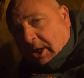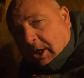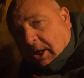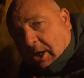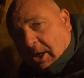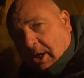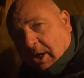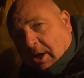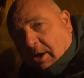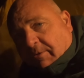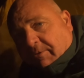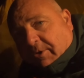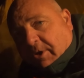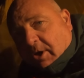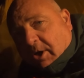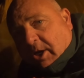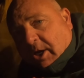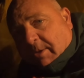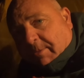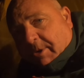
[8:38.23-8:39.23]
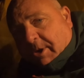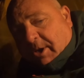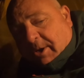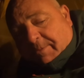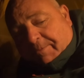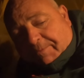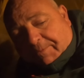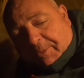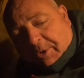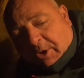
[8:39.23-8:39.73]
I've got a couple of
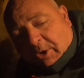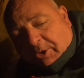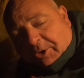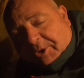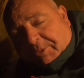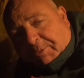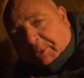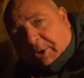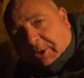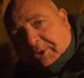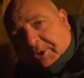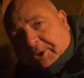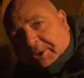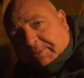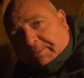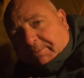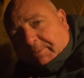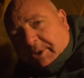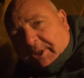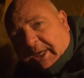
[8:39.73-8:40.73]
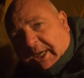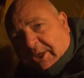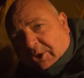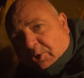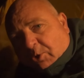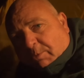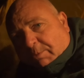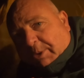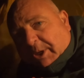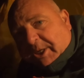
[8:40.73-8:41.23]
hot spots,
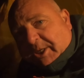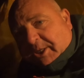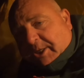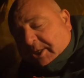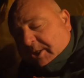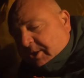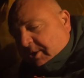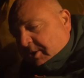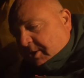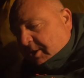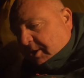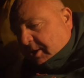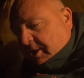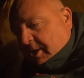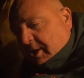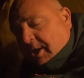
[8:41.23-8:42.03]
potential blisters on the